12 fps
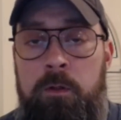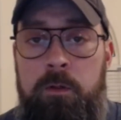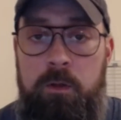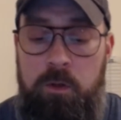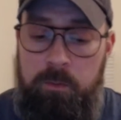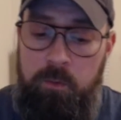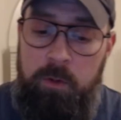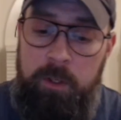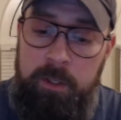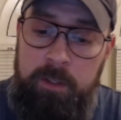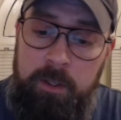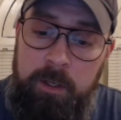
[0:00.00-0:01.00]
The
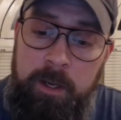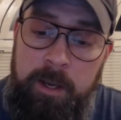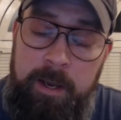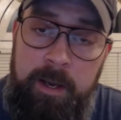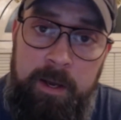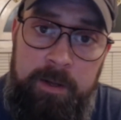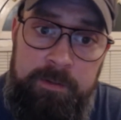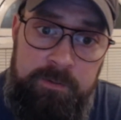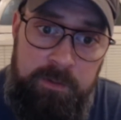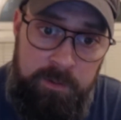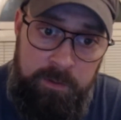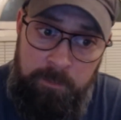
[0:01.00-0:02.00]
CUBOID has
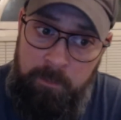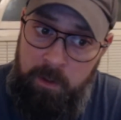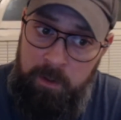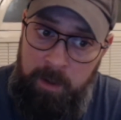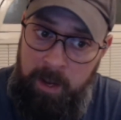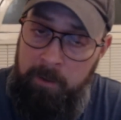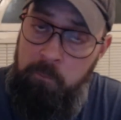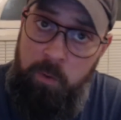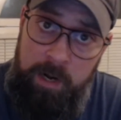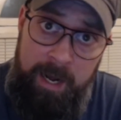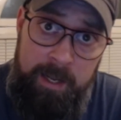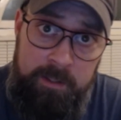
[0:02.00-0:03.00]
what
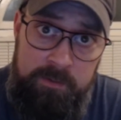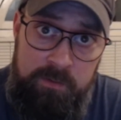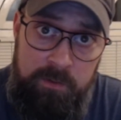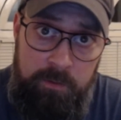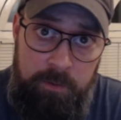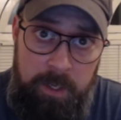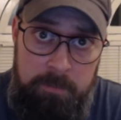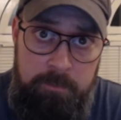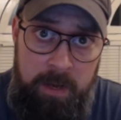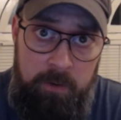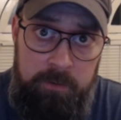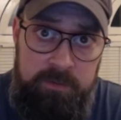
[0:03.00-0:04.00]
I consider a
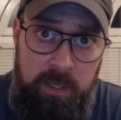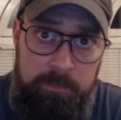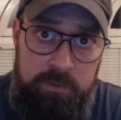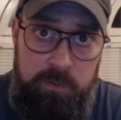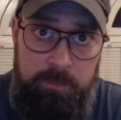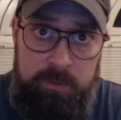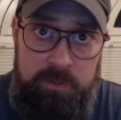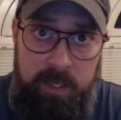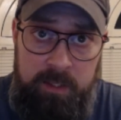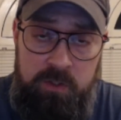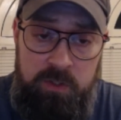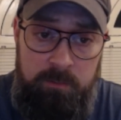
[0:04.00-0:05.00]
better temperature
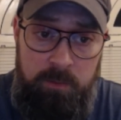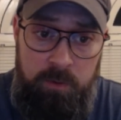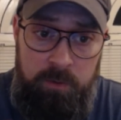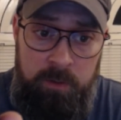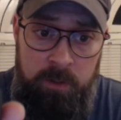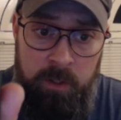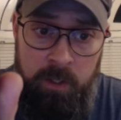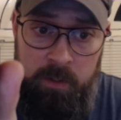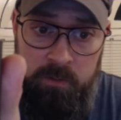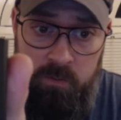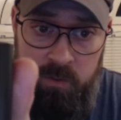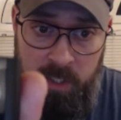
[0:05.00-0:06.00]
protection mode.
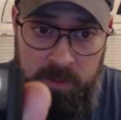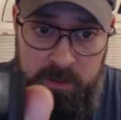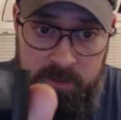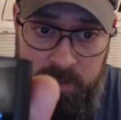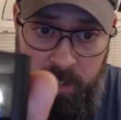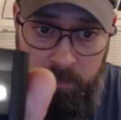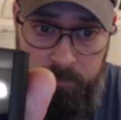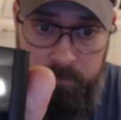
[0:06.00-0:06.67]
So check this out.